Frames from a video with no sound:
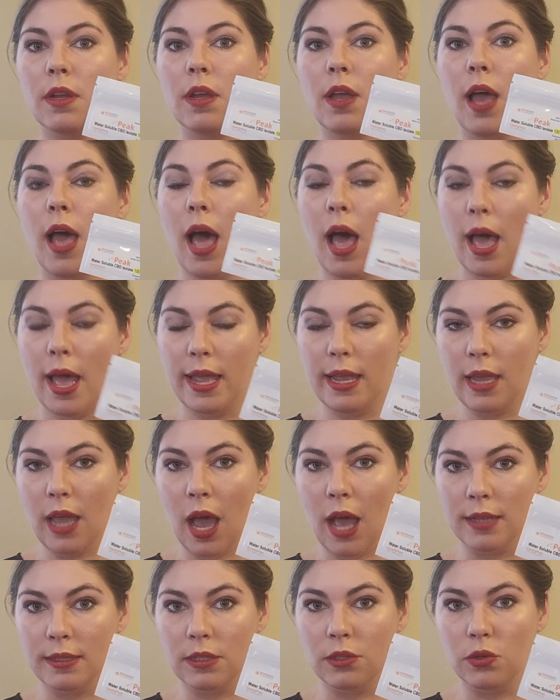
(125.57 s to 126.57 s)
high
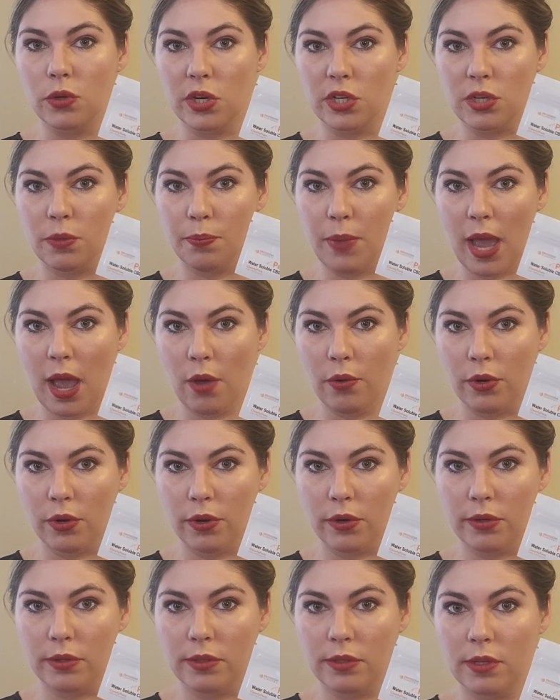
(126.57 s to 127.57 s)
concentration
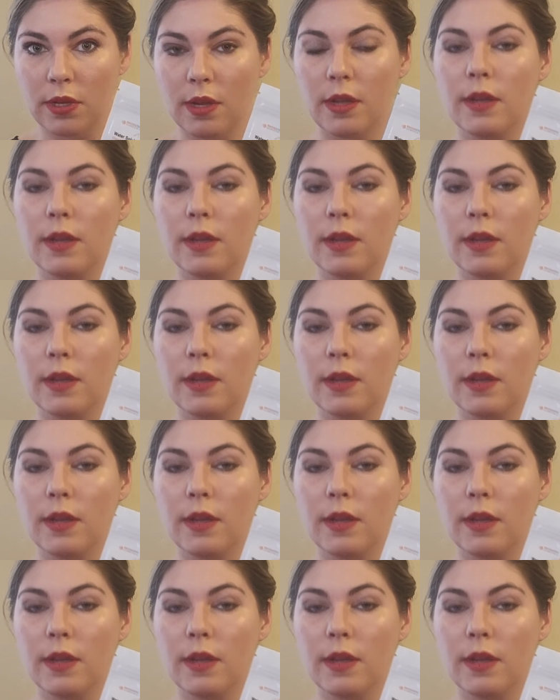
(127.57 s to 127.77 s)
powders